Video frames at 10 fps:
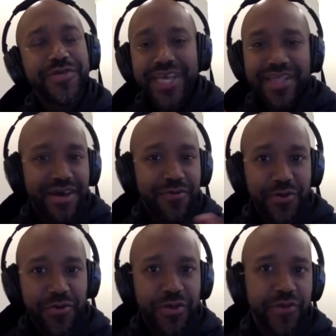because I thought we
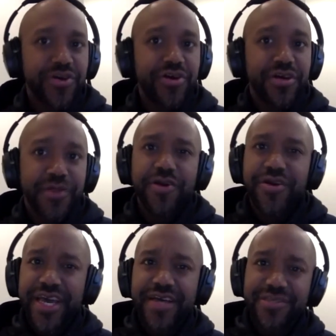were both talking about, oh
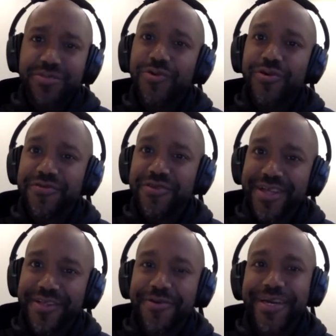yeah, support for
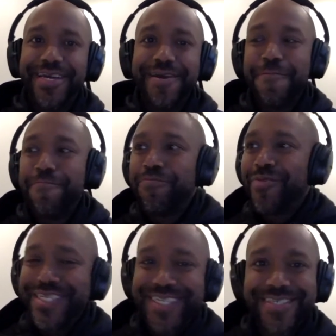Hillary,
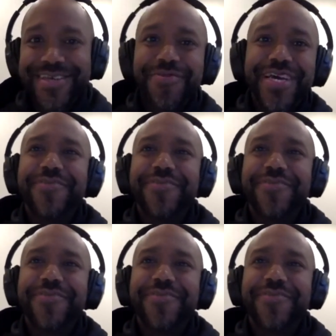but he said something.